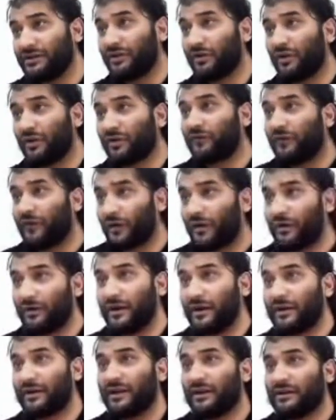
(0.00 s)
They don't
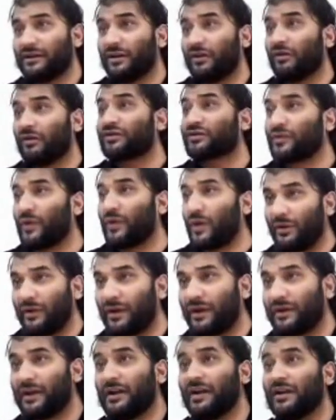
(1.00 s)
follow it. They don't
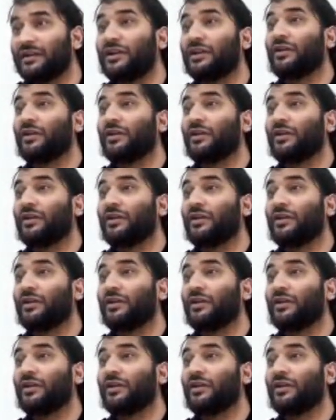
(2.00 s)
swallow it.